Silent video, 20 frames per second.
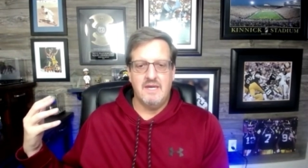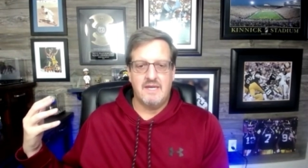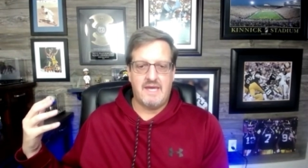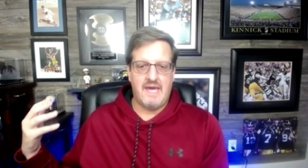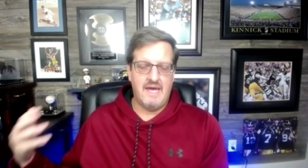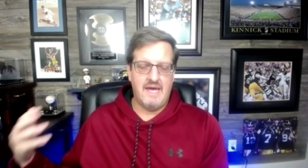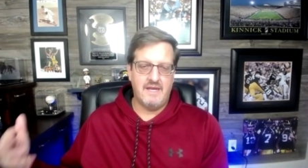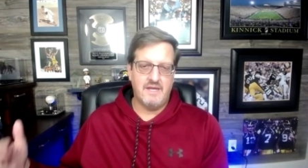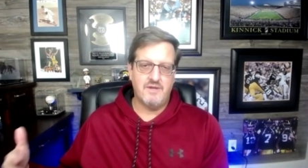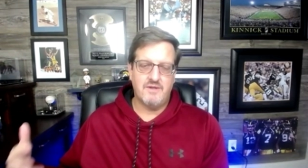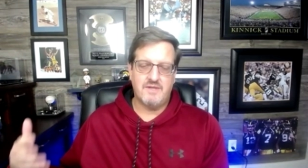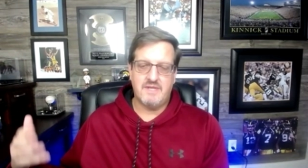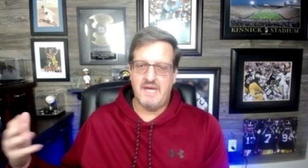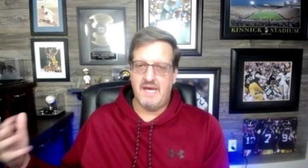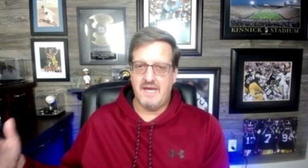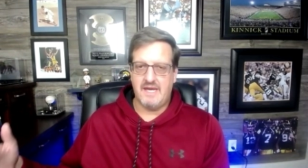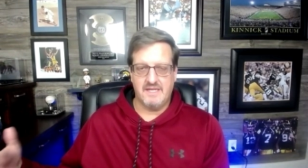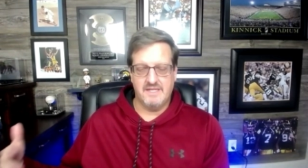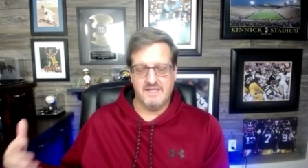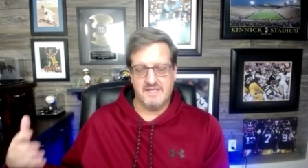can you
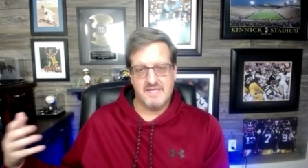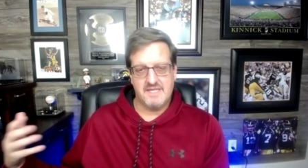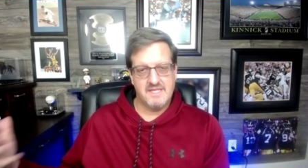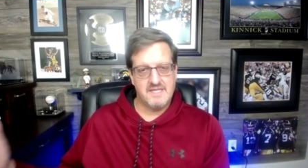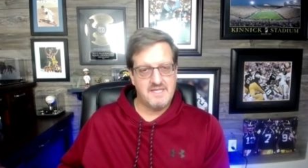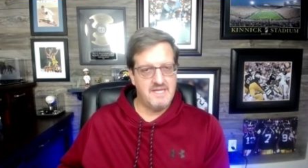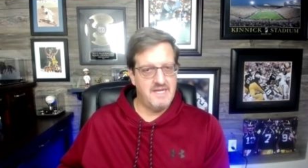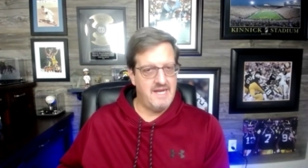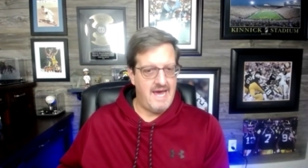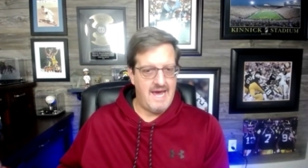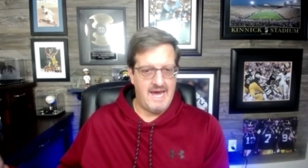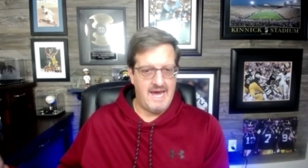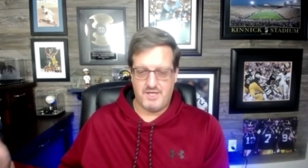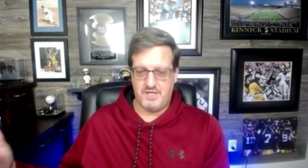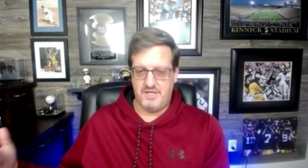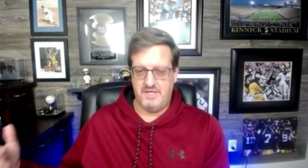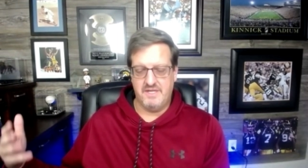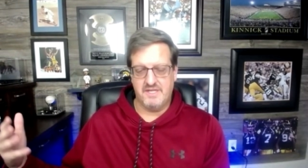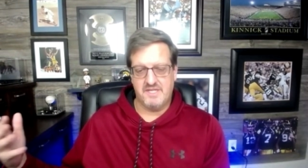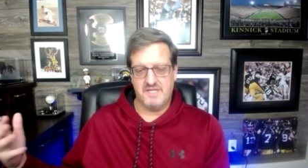take consistent
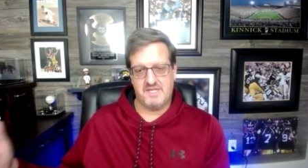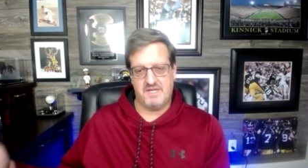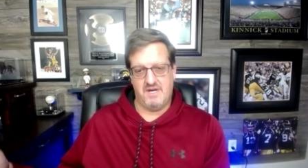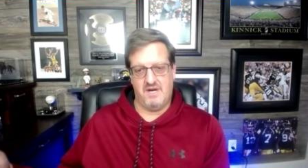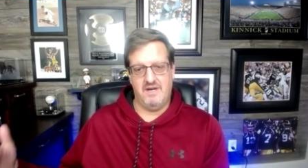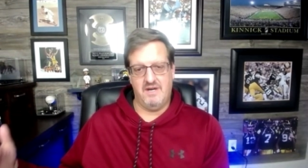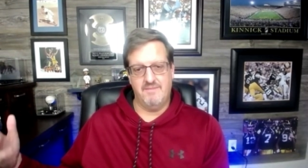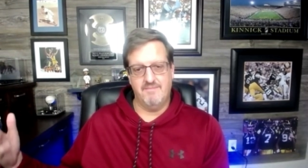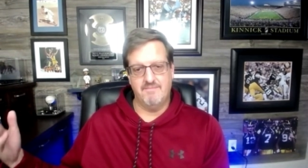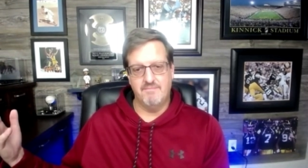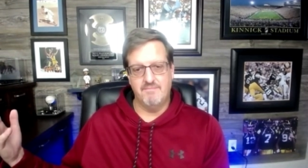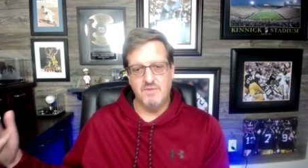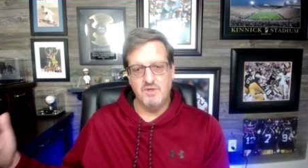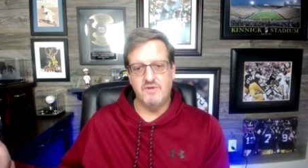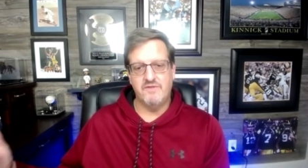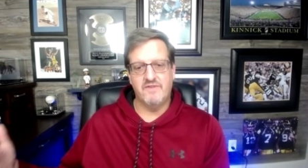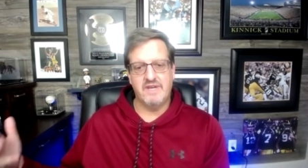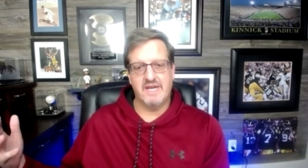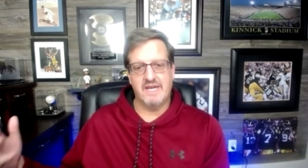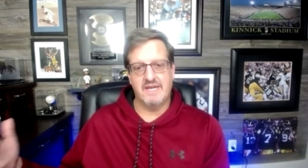action to start
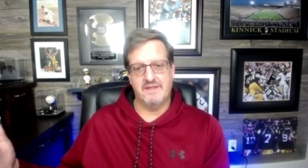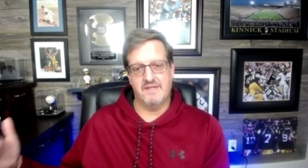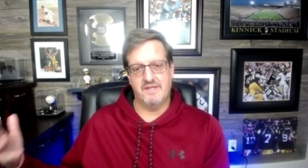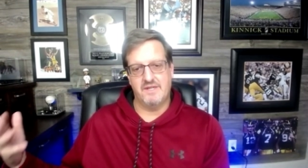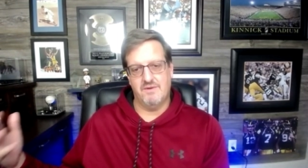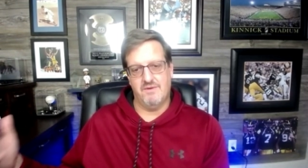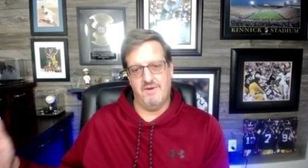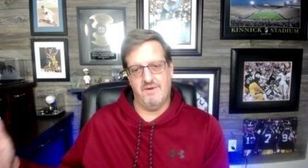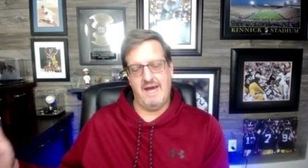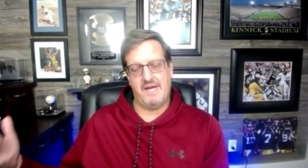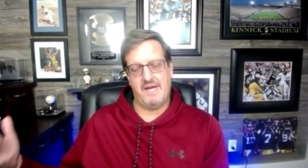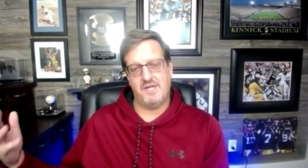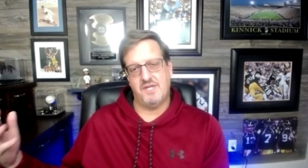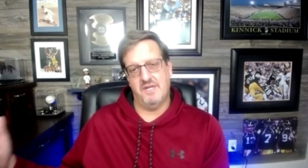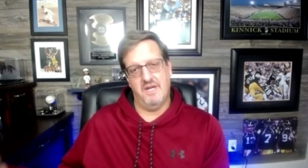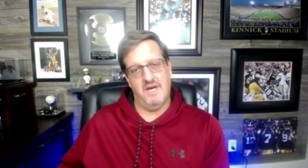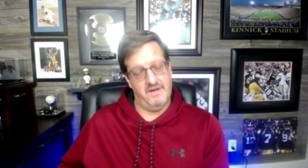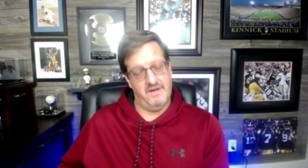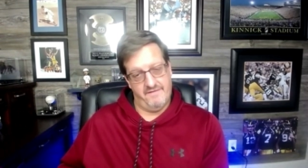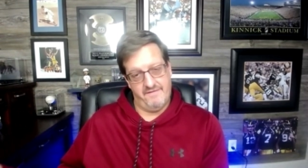moving in the
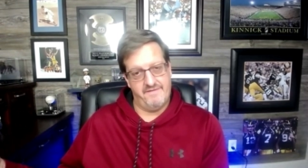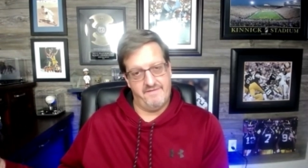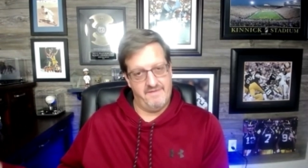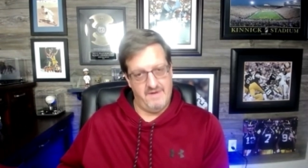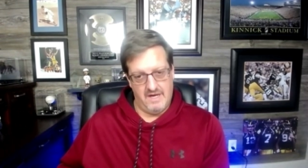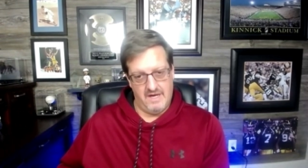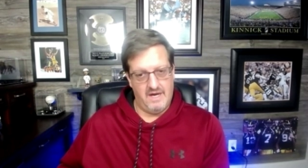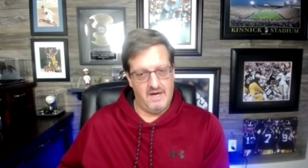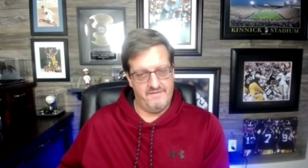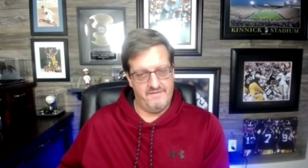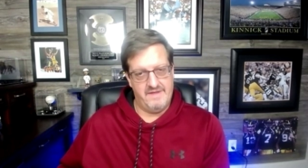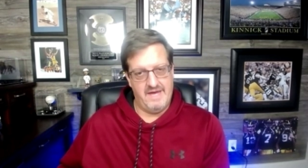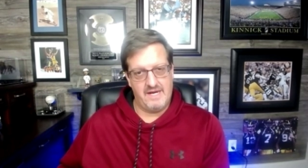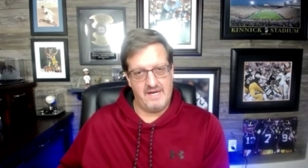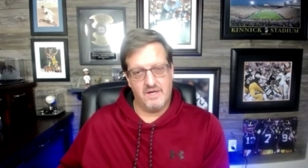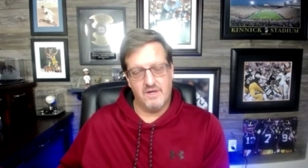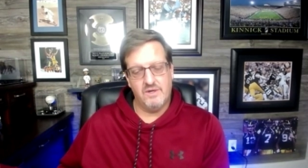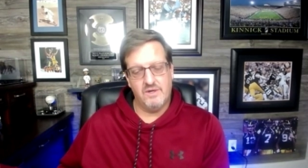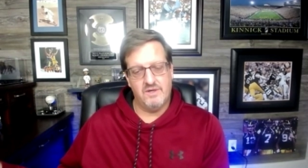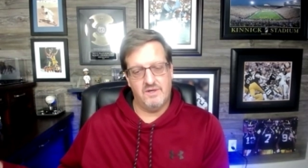direction of of
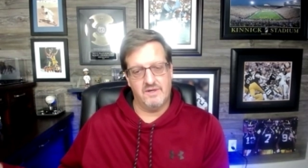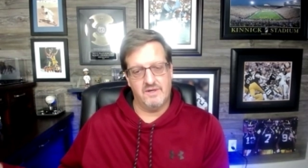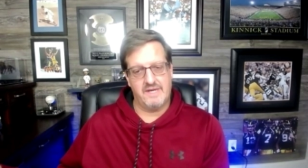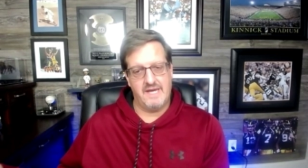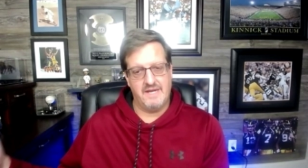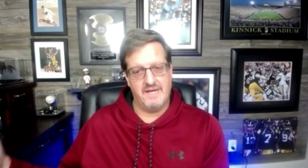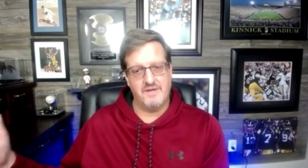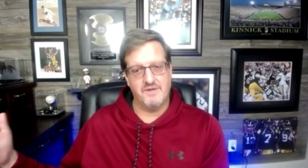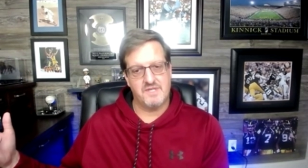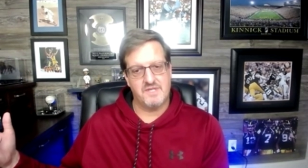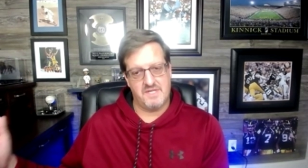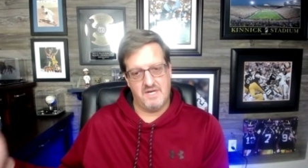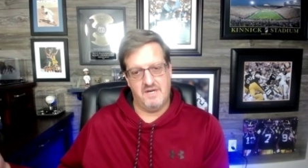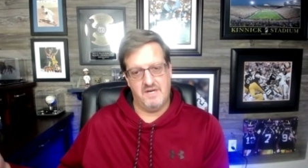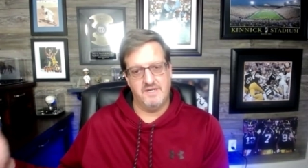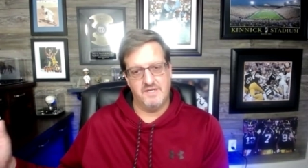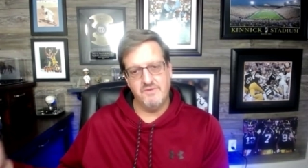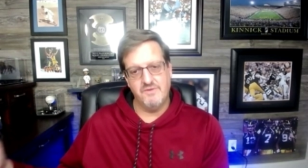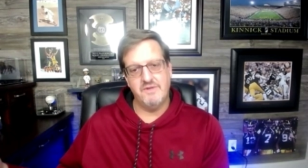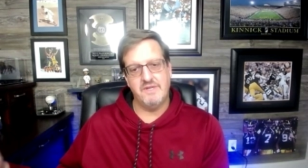that goal can you
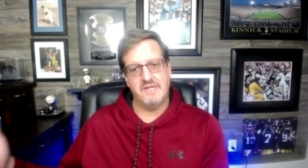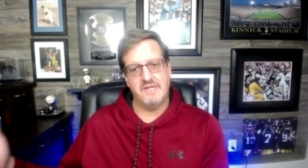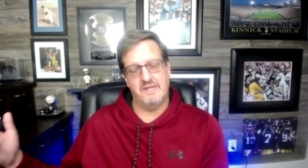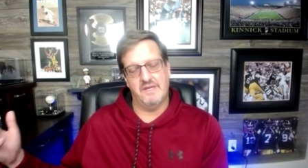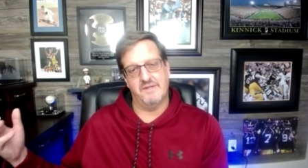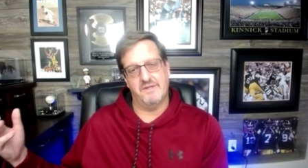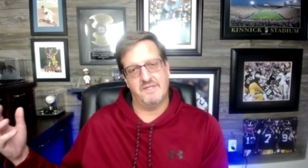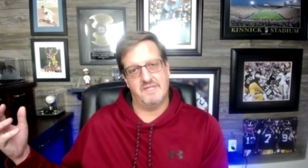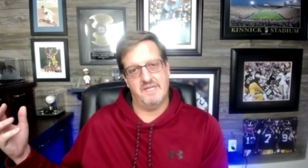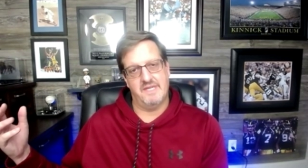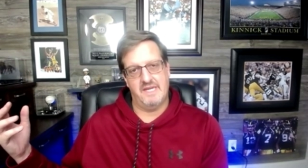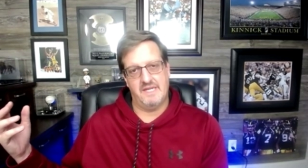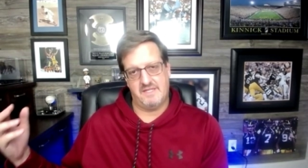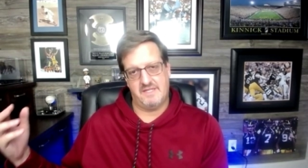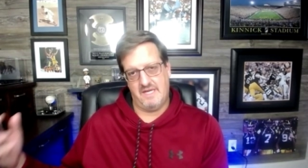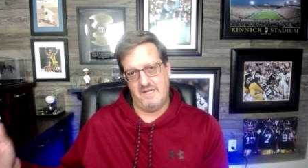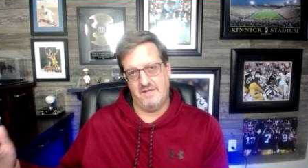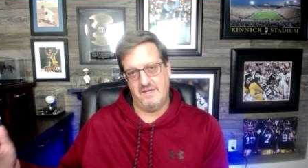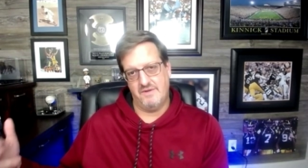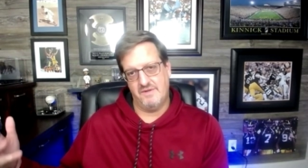start doing those
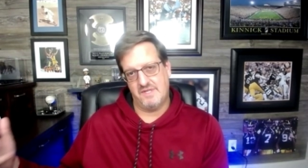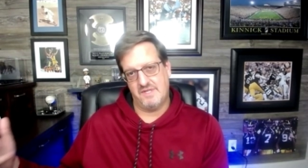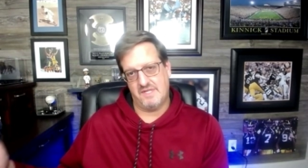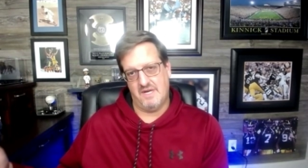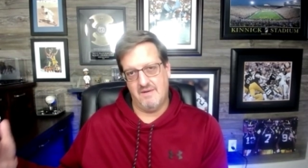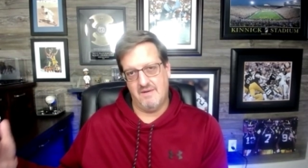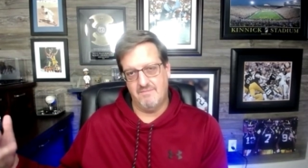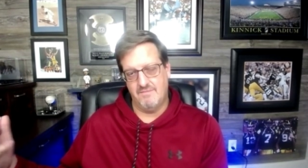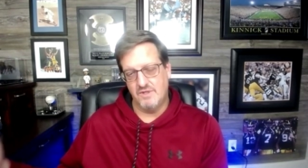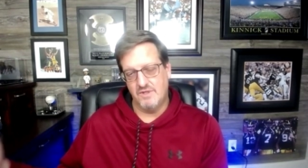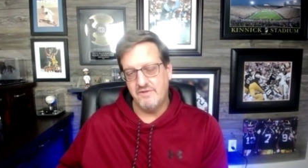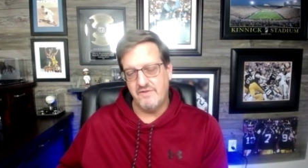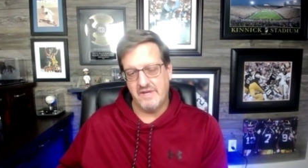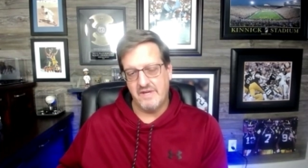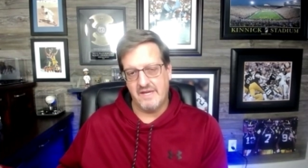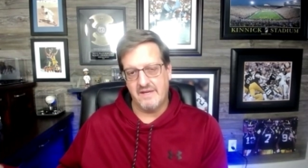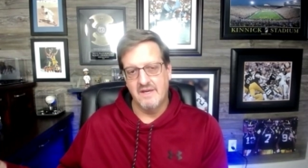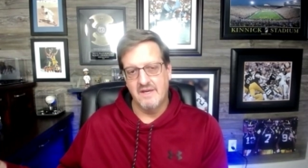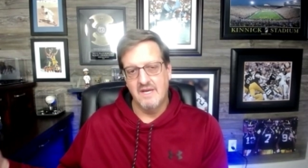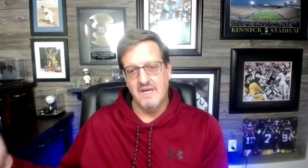things can you start
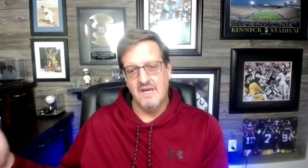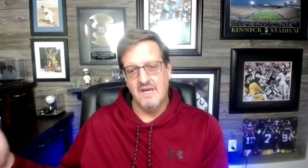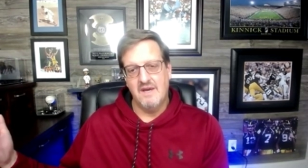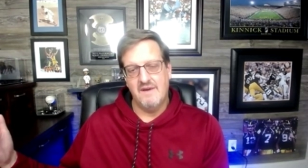moving